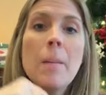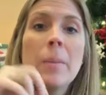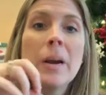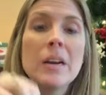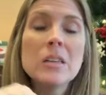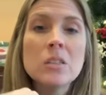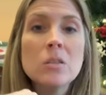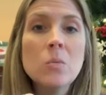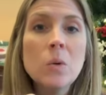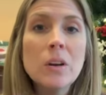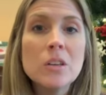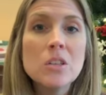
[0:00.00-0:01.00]
But I did
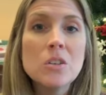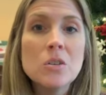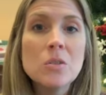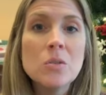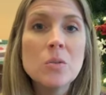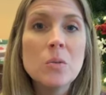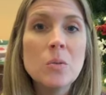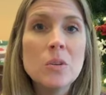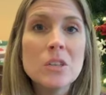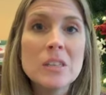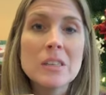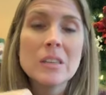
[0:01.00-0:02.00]
want to
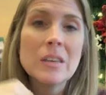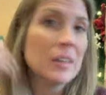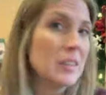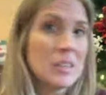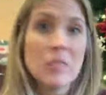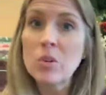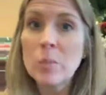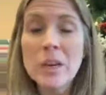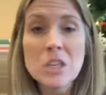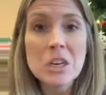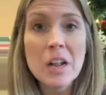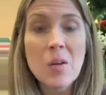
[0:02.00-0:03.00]
just get this
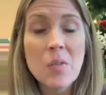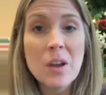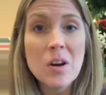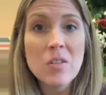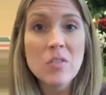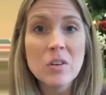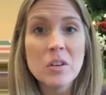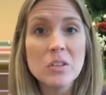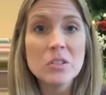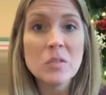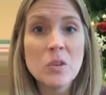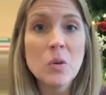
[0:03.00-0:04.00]
information out there for
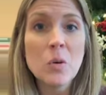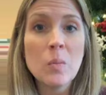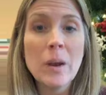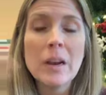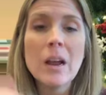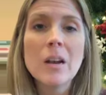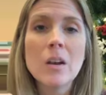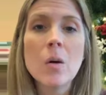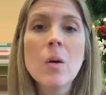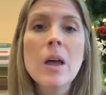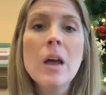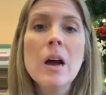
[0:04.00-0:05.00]
those of you who may not
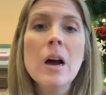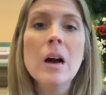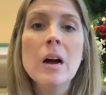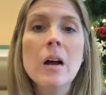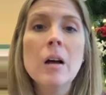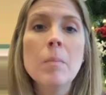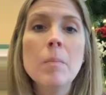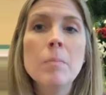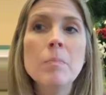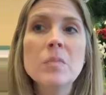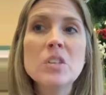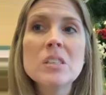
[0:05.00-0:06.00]
know,
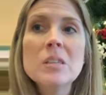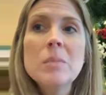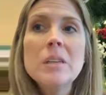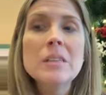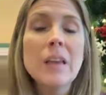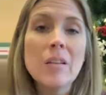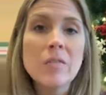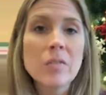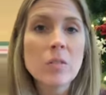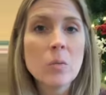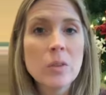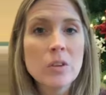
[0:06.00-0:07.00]
just to be safe
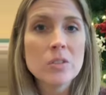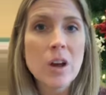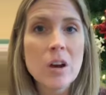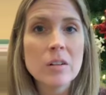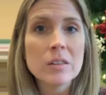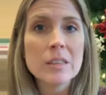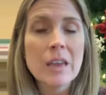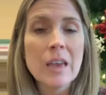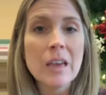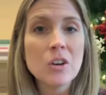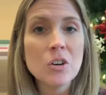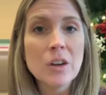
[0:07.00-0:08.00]
with your dogs
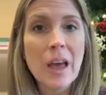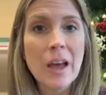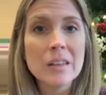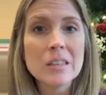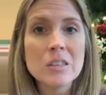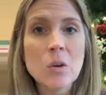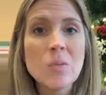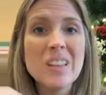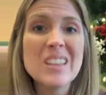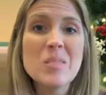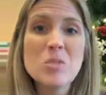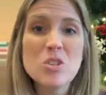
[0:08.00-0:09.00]
and your cats. Don't
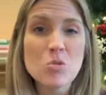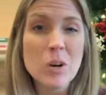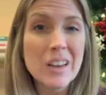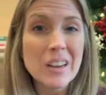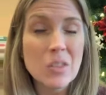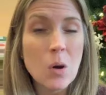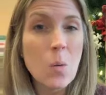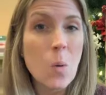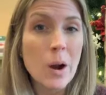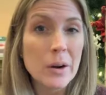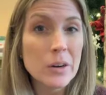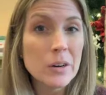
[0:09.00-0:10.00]
let them drink the
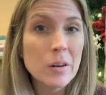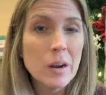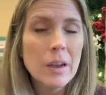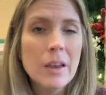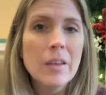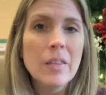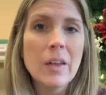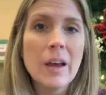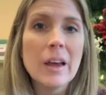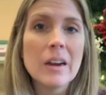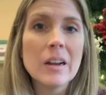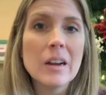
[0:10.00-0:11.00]
water
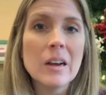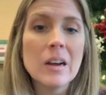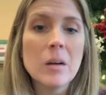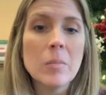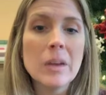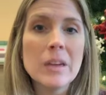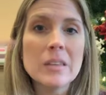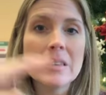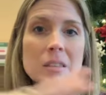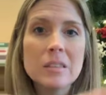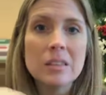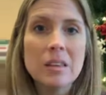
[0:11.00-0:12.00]
that
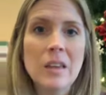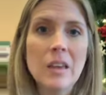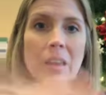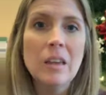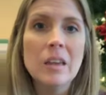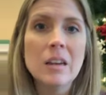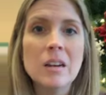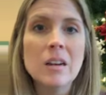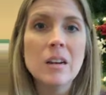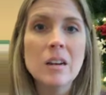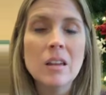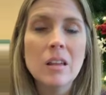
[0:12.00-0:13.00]
is
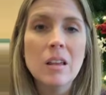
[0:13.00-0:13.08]
in